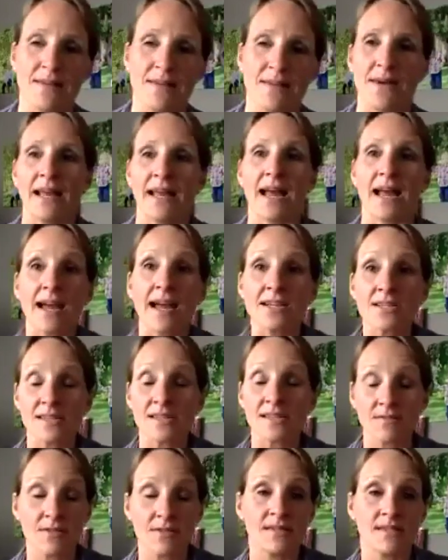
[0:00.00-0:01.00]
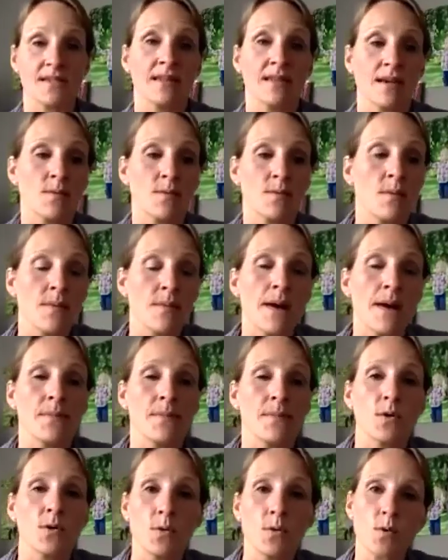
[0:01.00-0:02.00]
by it, I just have to say like, well,
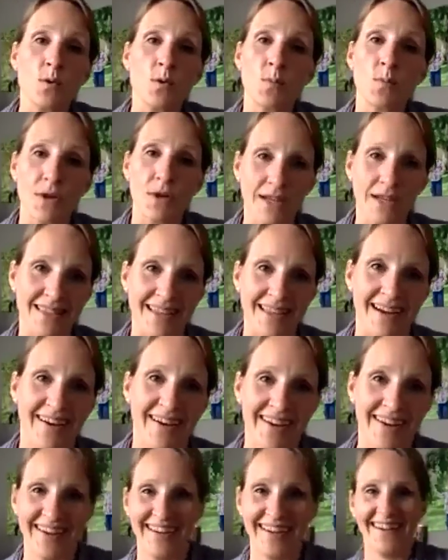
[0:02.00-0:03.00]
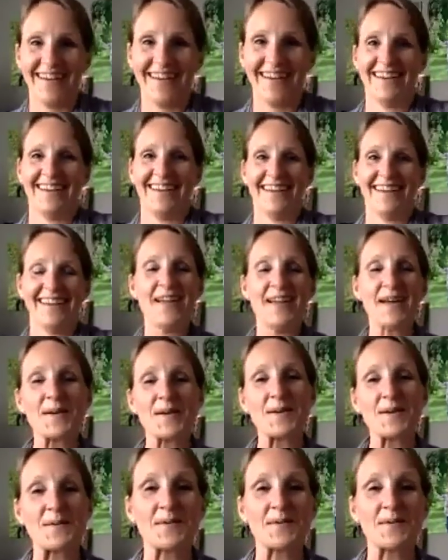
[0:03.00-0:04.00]
Mom, who put it there?
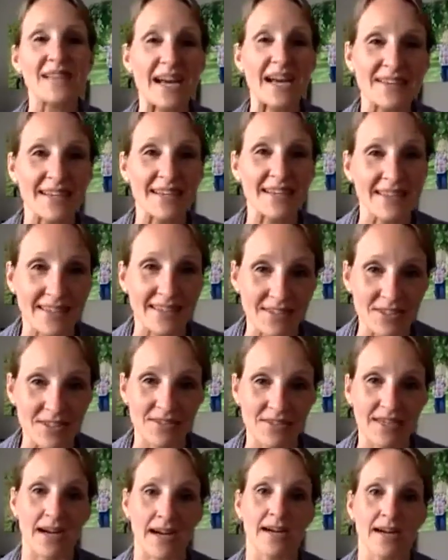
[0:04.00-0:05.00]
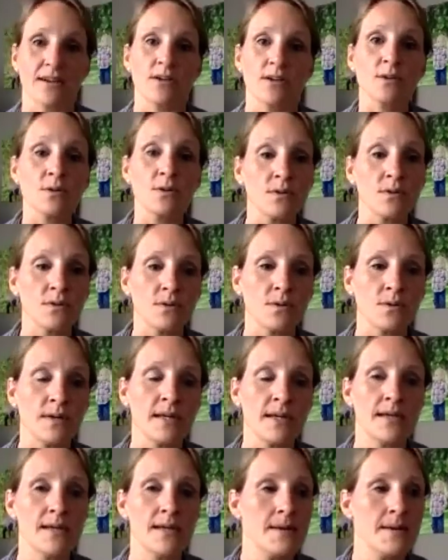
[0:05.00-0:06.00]
Who allowed it in the grocery cart, or who
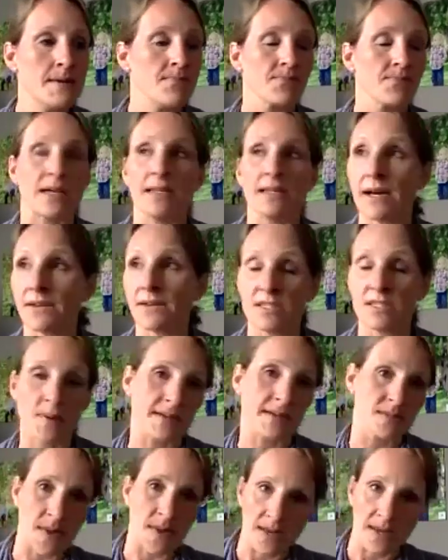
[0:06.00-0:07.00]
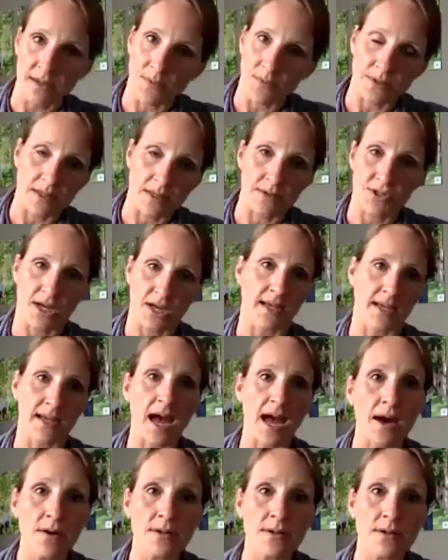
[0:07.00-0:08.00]
allowed it to pass by them when they were checking
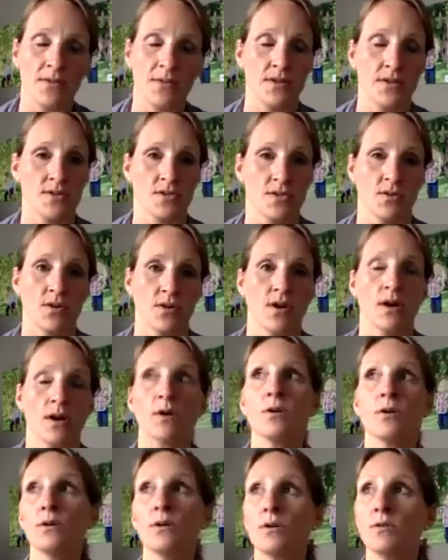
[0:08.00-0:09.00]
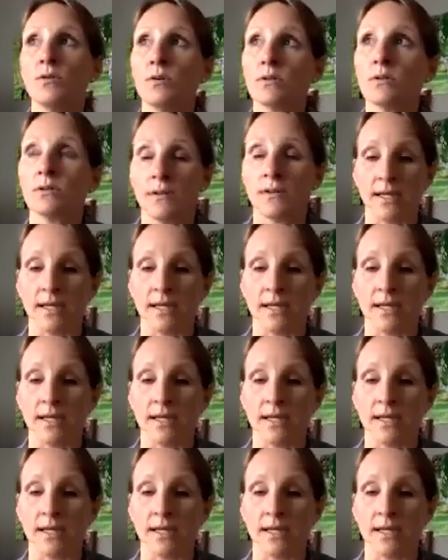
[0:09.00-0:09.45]
out at the store, or who like